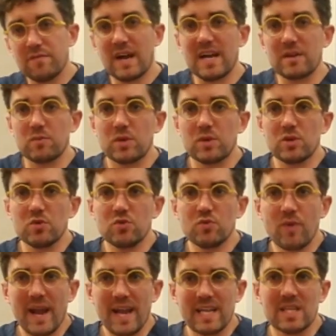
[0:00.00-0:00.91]
In fact, when
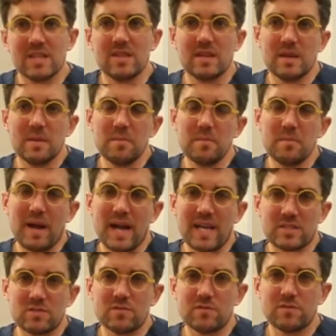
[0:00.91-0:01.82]
you rank the
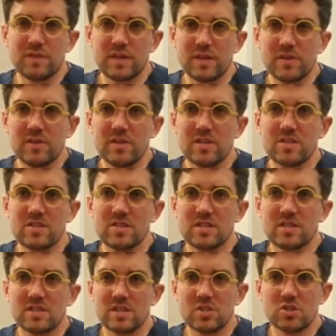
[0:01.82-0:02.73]
impact of
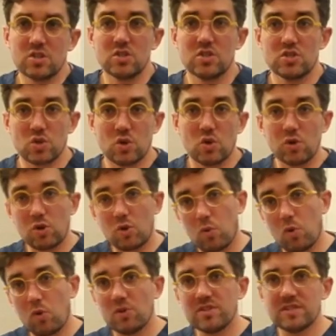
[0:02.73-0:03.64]
various conditions
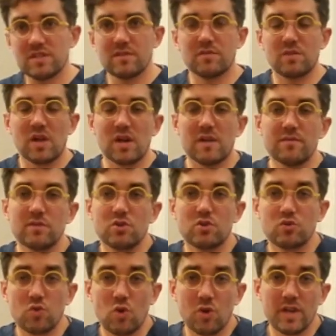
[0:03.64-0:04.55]
on quality of
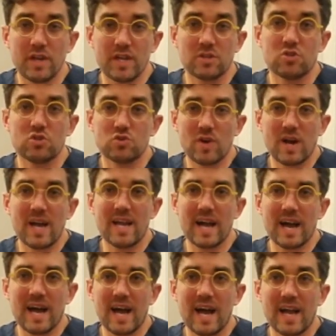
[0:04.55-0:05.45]
life, chronic
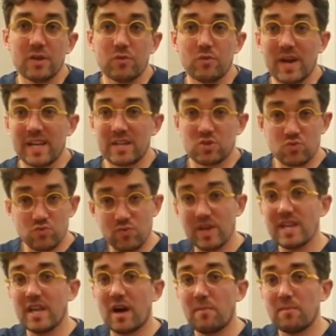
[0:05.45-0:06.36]
dry eye ranks
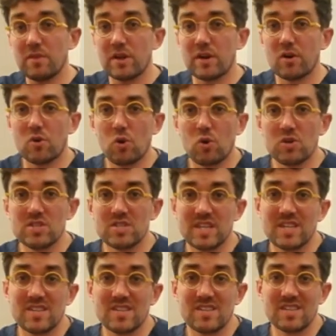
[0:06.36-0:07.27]
right up there
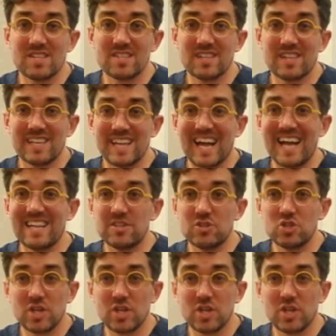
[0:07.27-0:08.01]
alongside things like